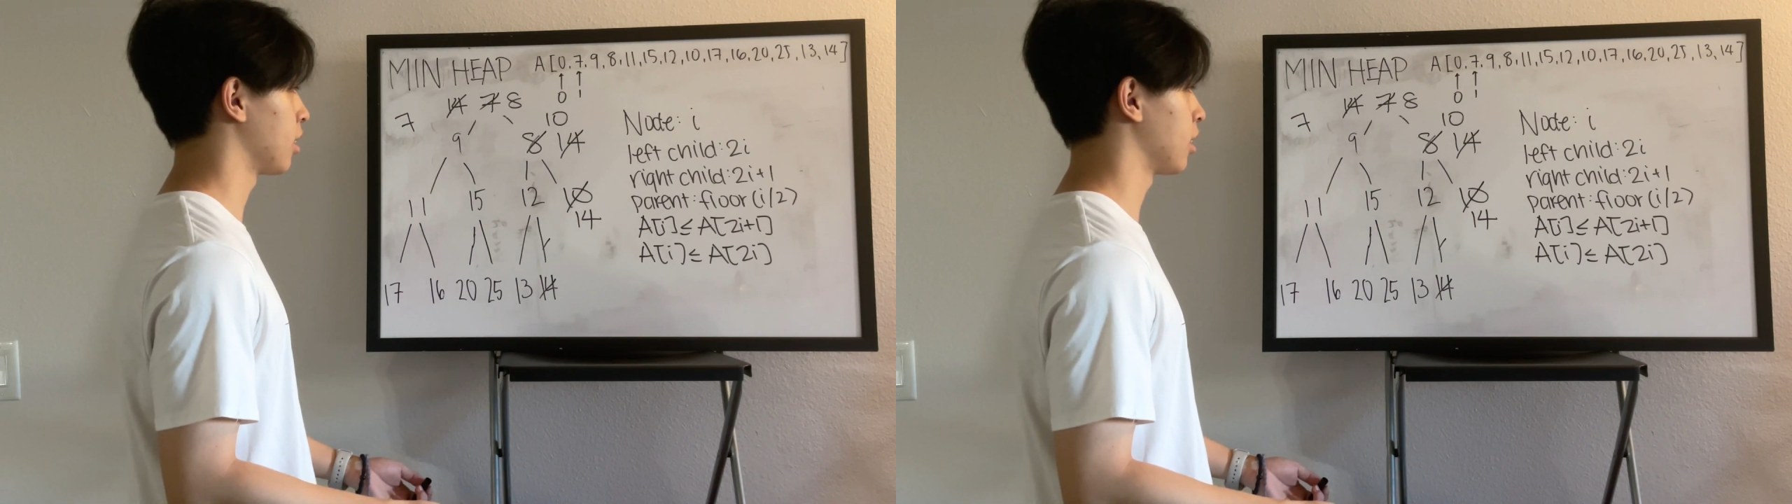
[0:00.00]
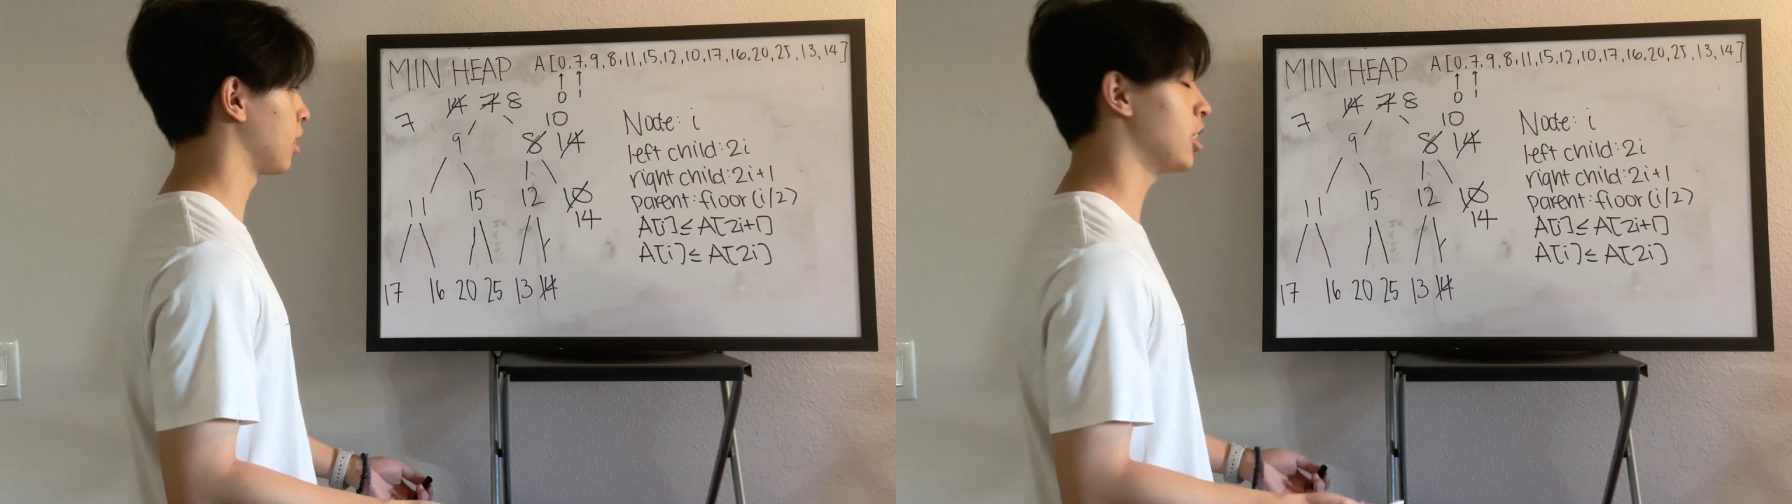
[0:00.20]

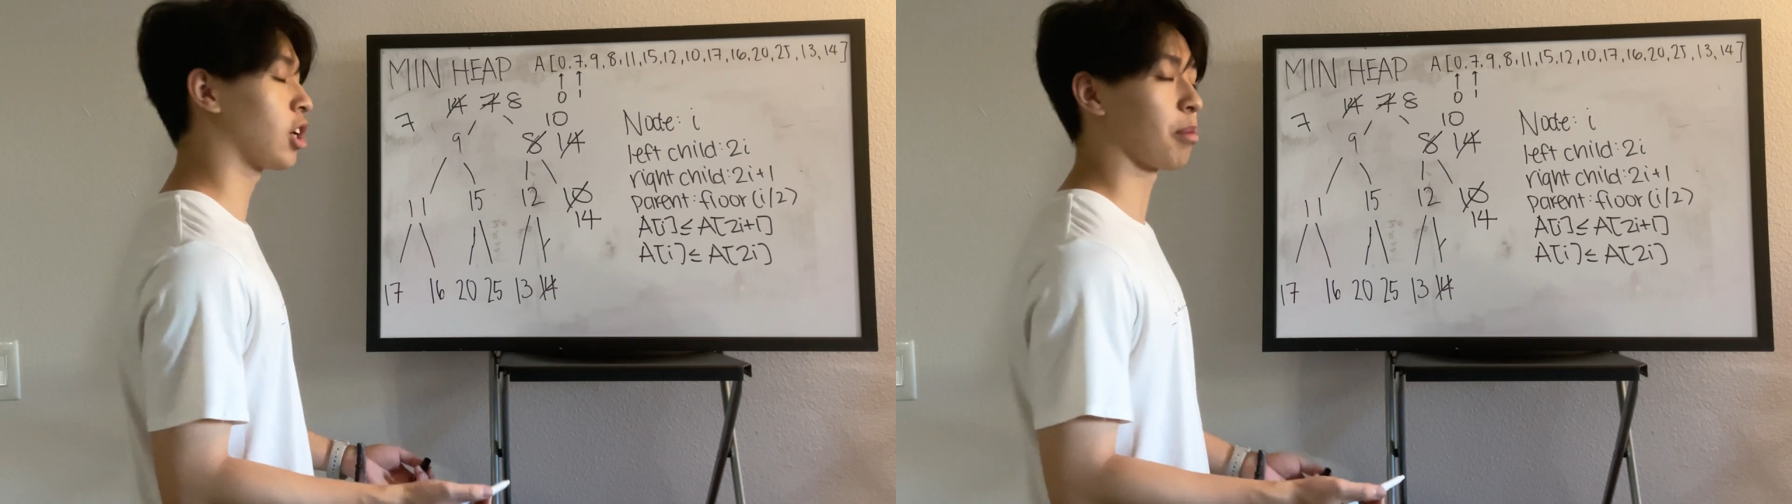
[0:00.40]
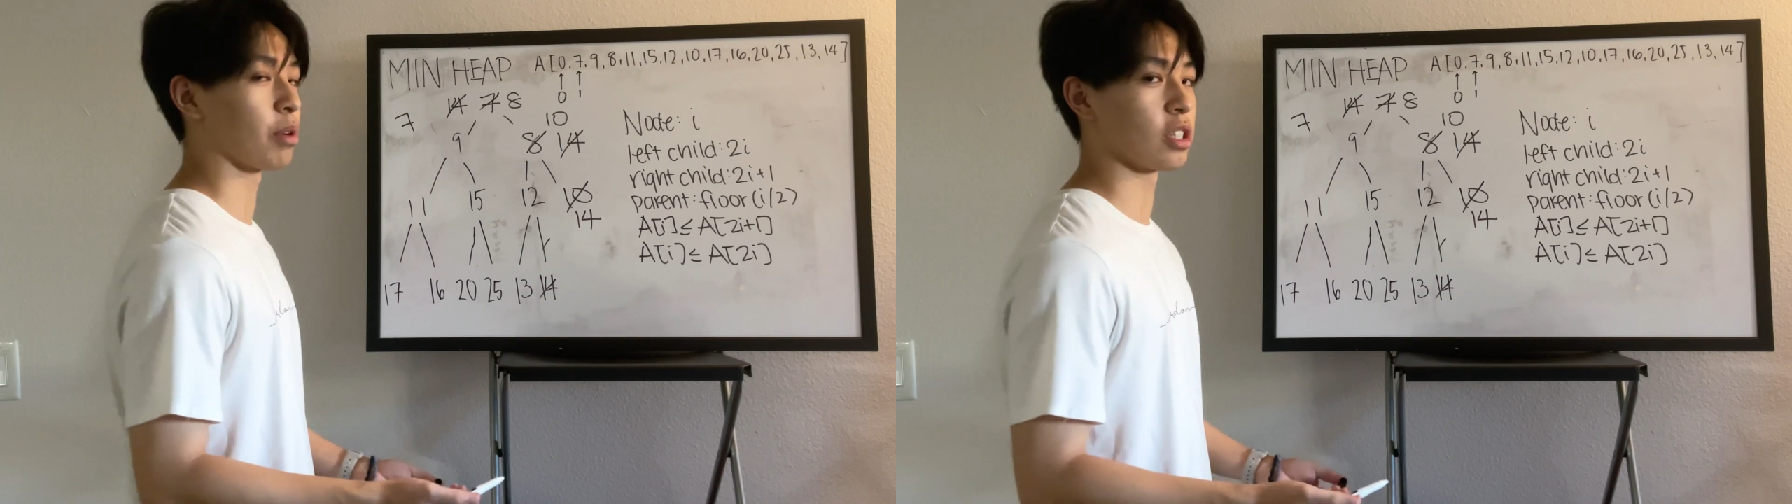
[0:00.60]
each
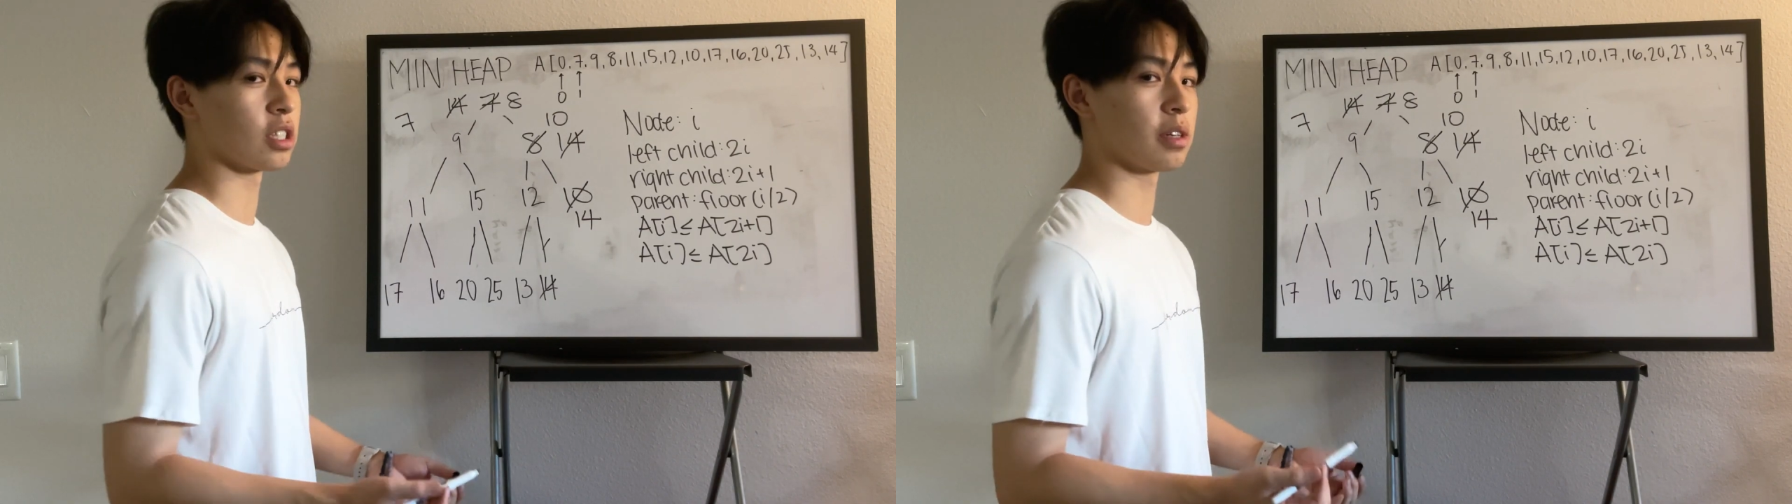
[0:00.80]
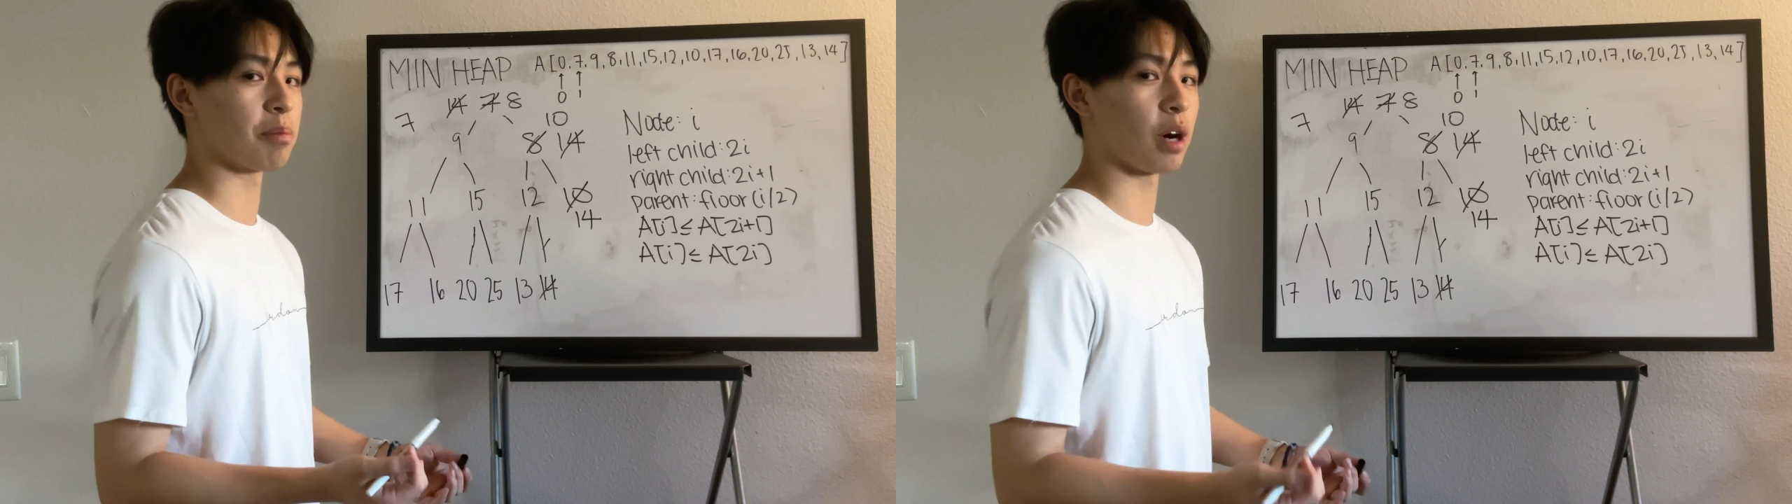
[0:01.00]

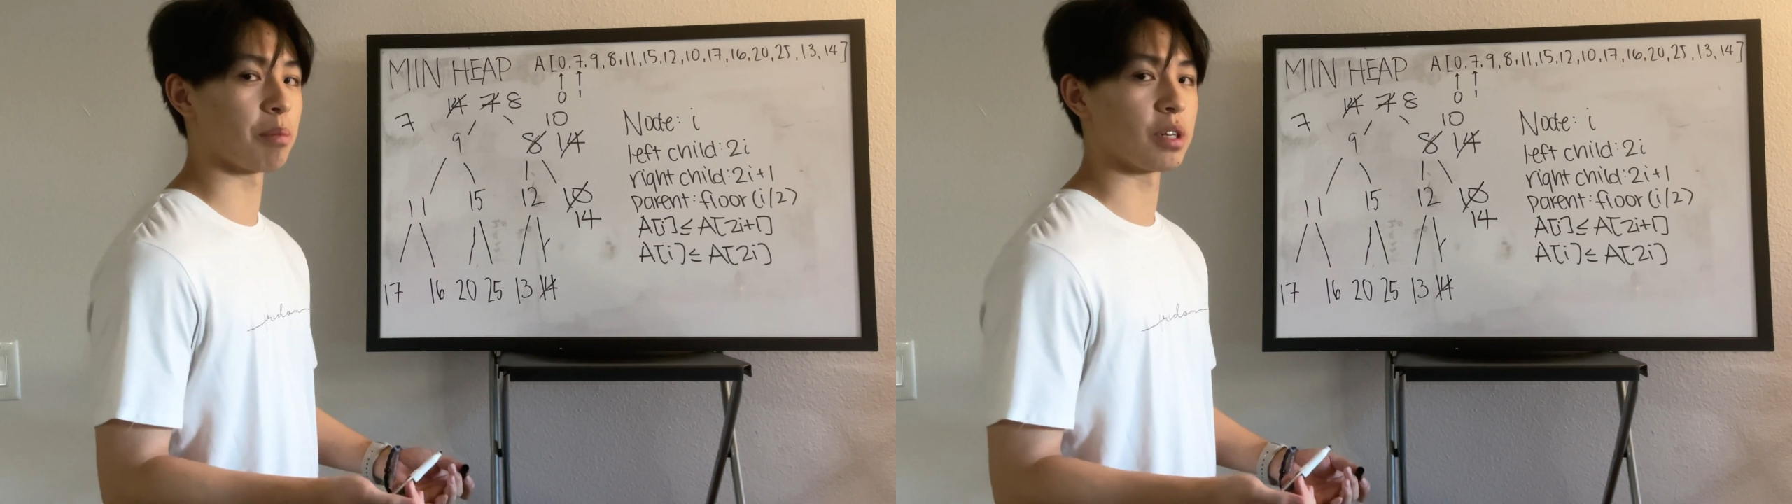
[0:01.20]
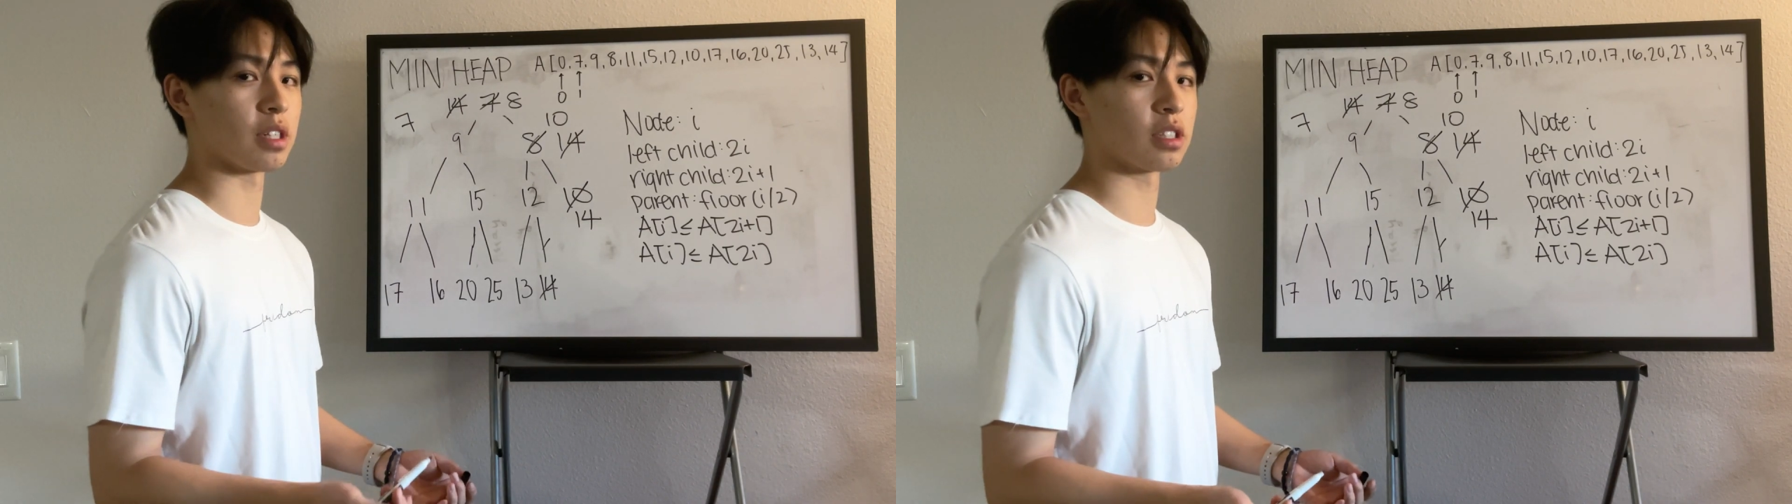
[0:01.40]
operation,
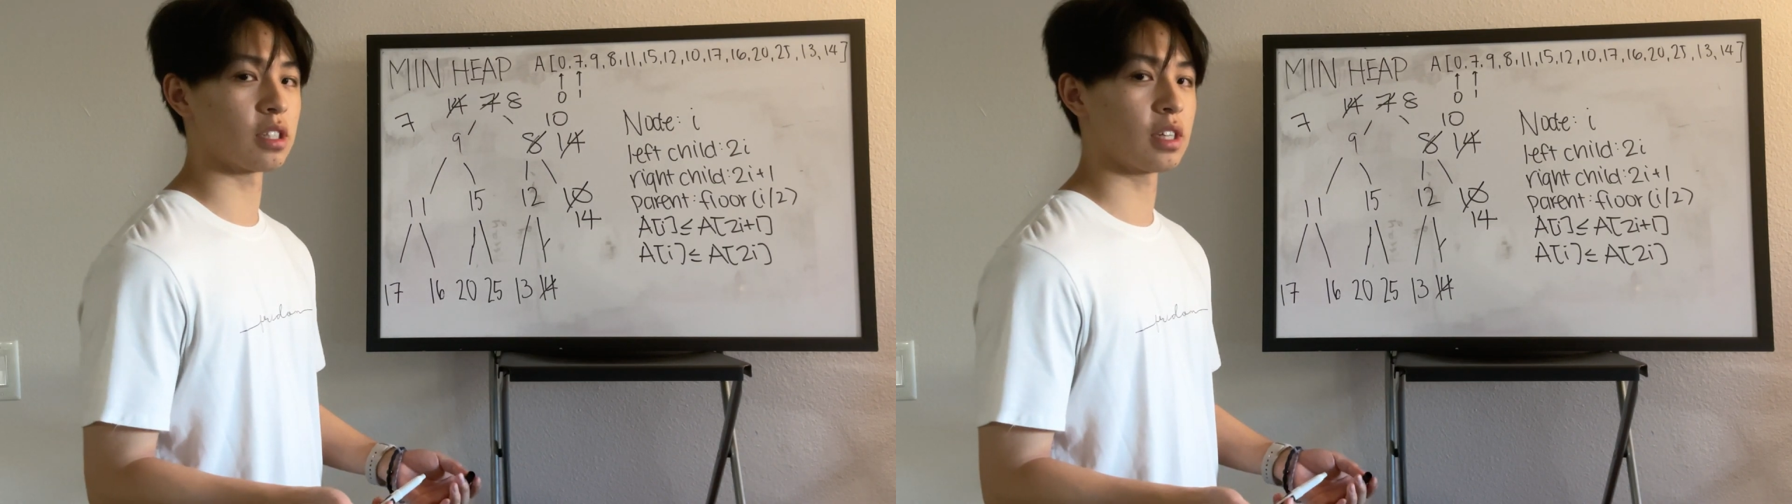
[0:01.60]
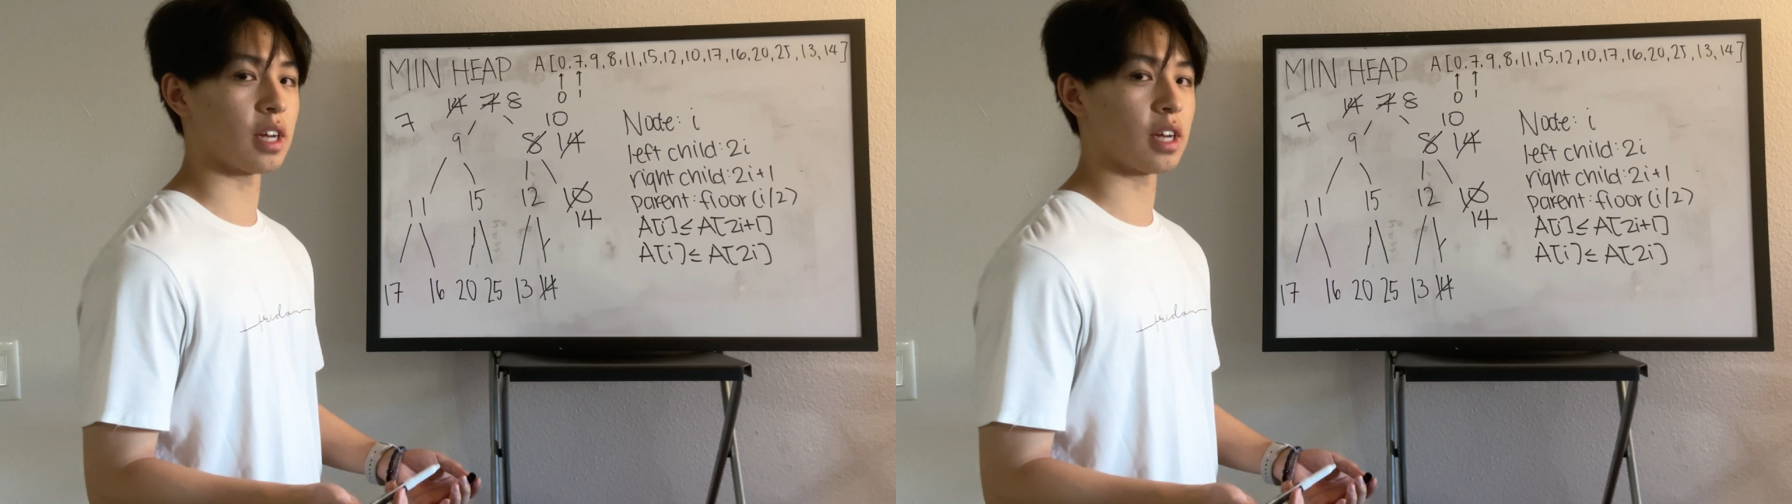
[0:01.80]
pop and insert,